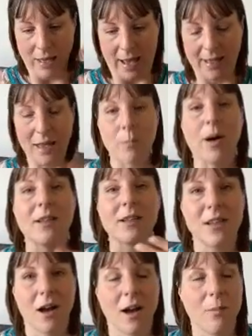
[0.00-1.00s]
And then by the
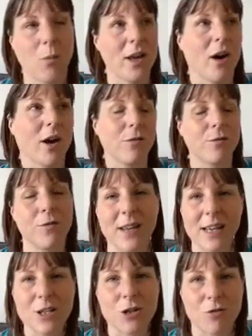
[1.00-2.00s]
time we kind of
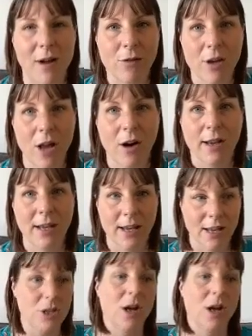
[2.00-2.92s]
finished around 9ish,